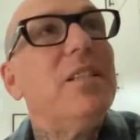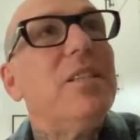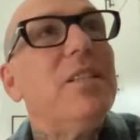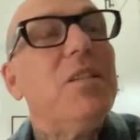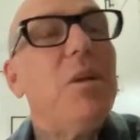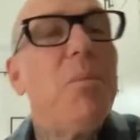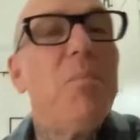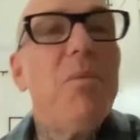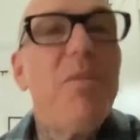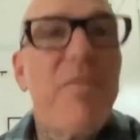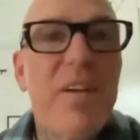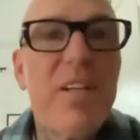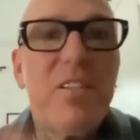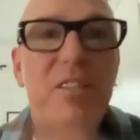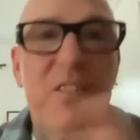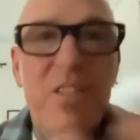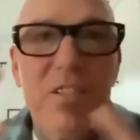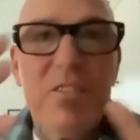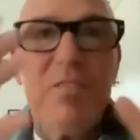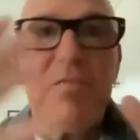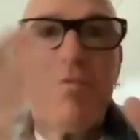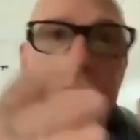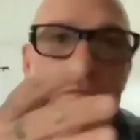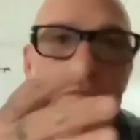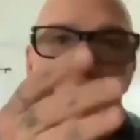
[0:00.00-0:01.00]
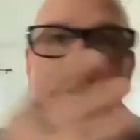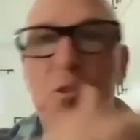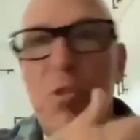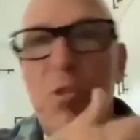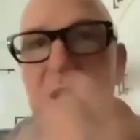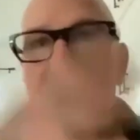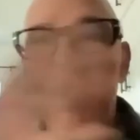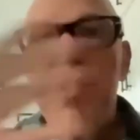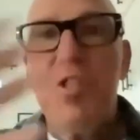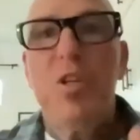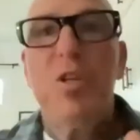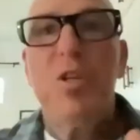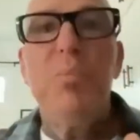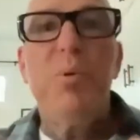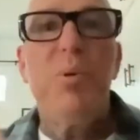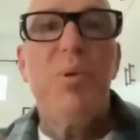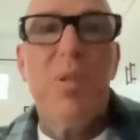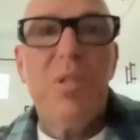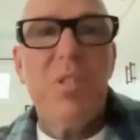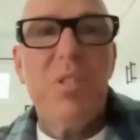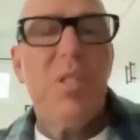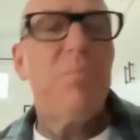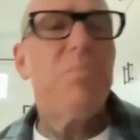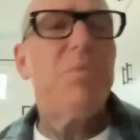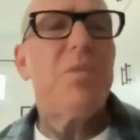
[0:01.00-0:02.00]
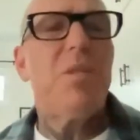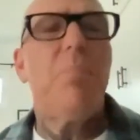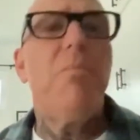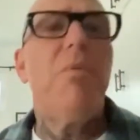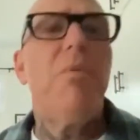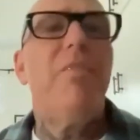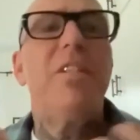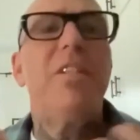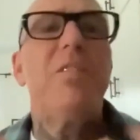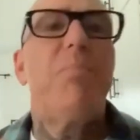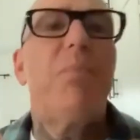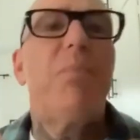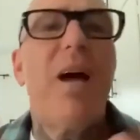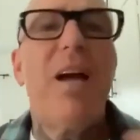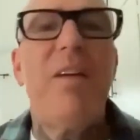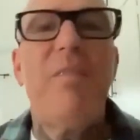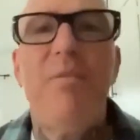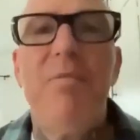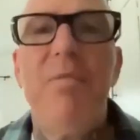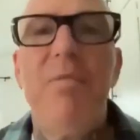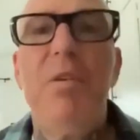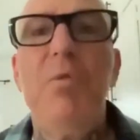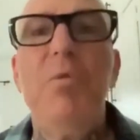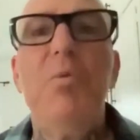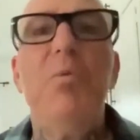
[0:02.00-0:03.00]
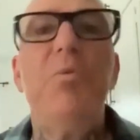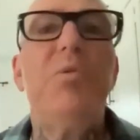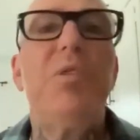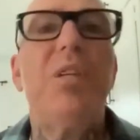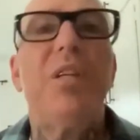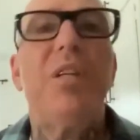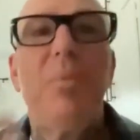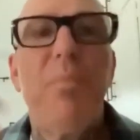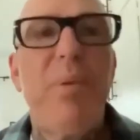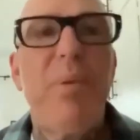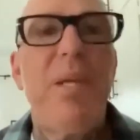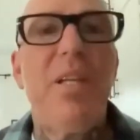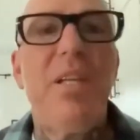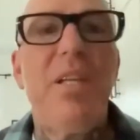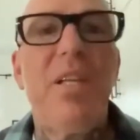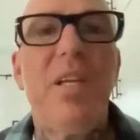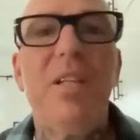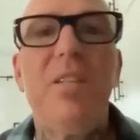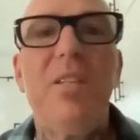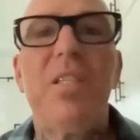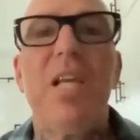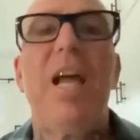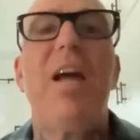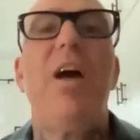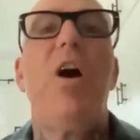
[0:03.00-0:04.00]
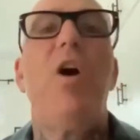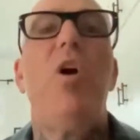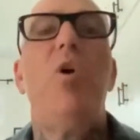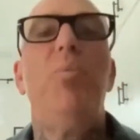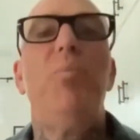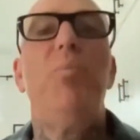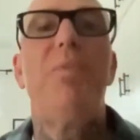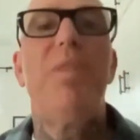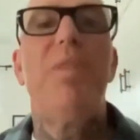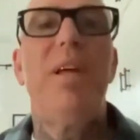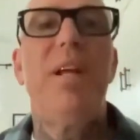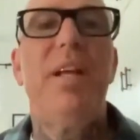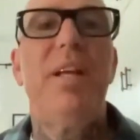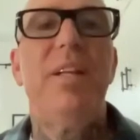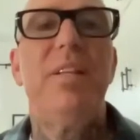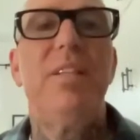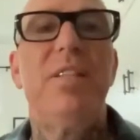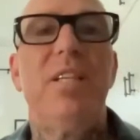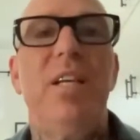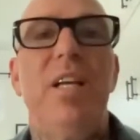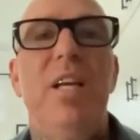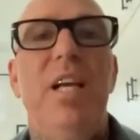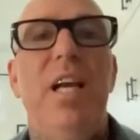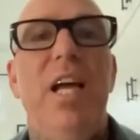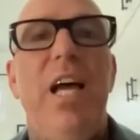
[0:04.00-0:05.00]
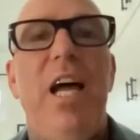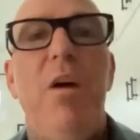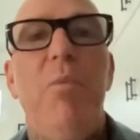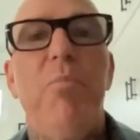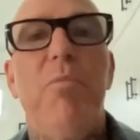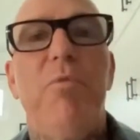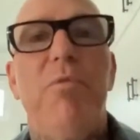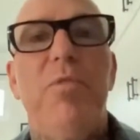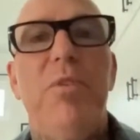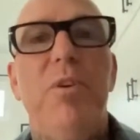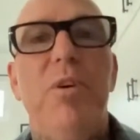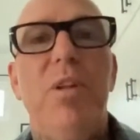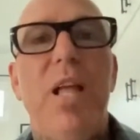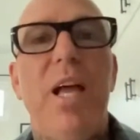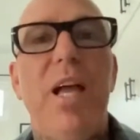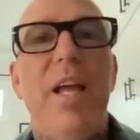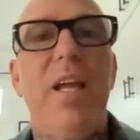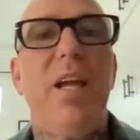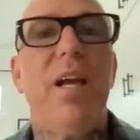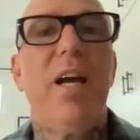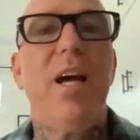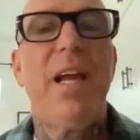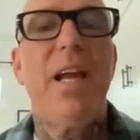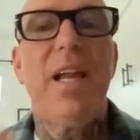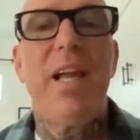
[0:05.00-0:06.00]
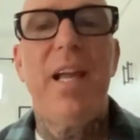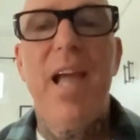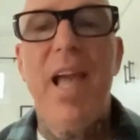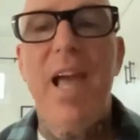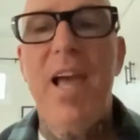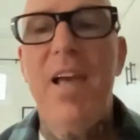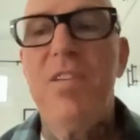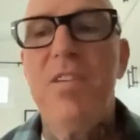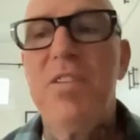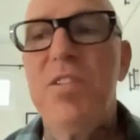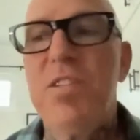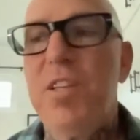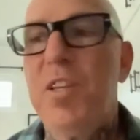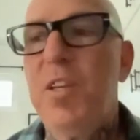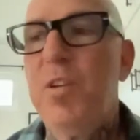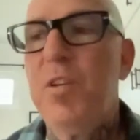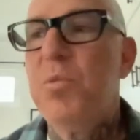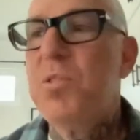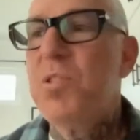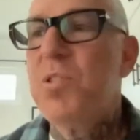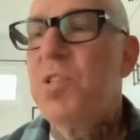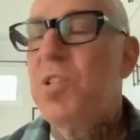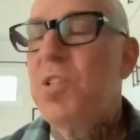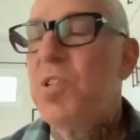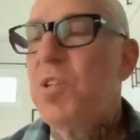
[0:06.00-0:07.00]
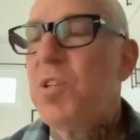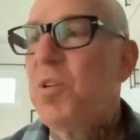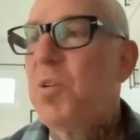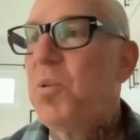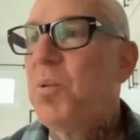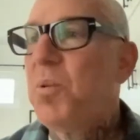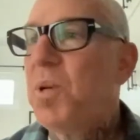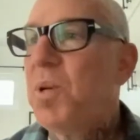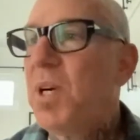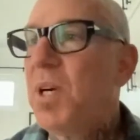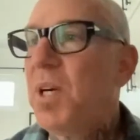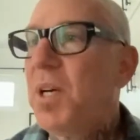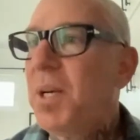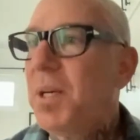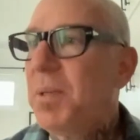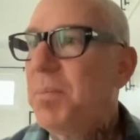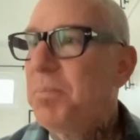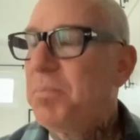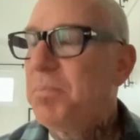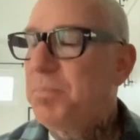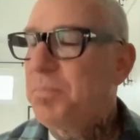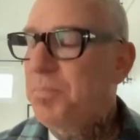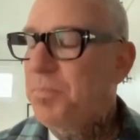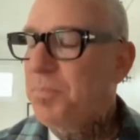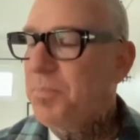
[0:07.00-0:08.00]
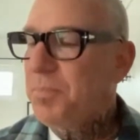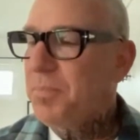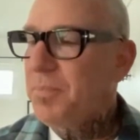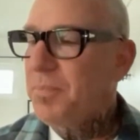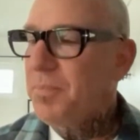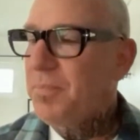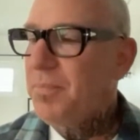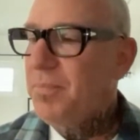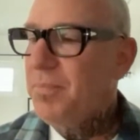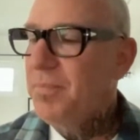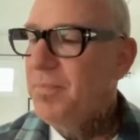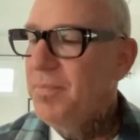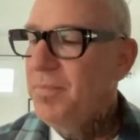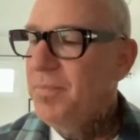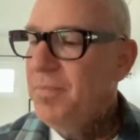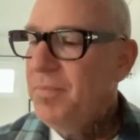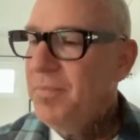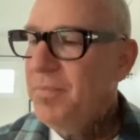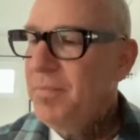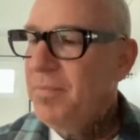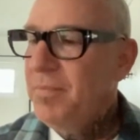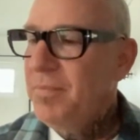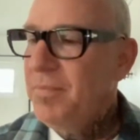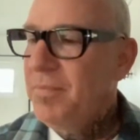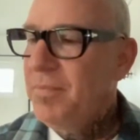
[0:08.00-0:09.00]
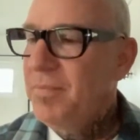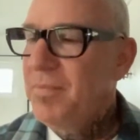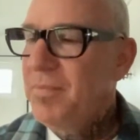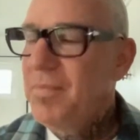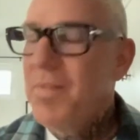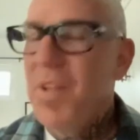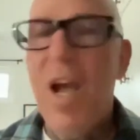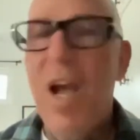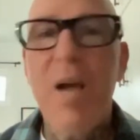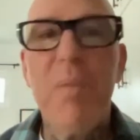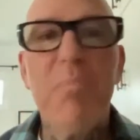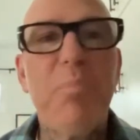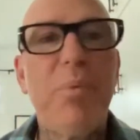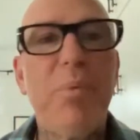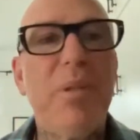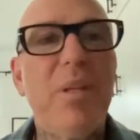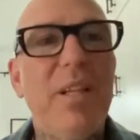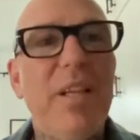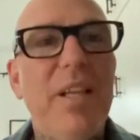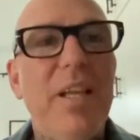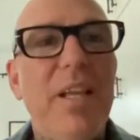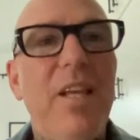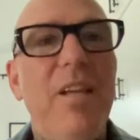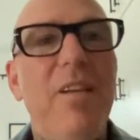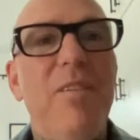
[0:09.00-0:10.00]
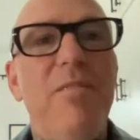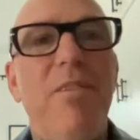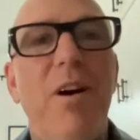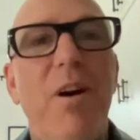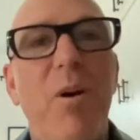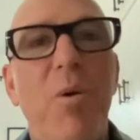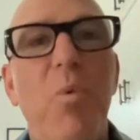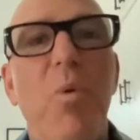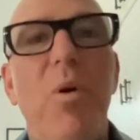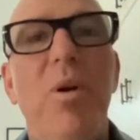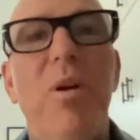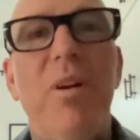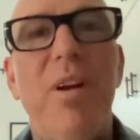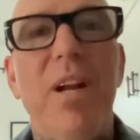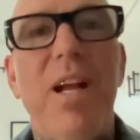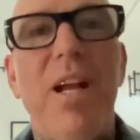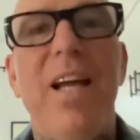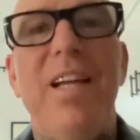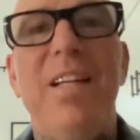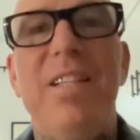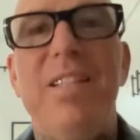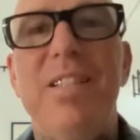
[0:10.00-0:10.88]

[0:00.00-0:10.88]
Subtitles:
some of it's traditional Buddhism, some of it's my views and opinions. I hope that it's helpful. I ask you to not believe a word I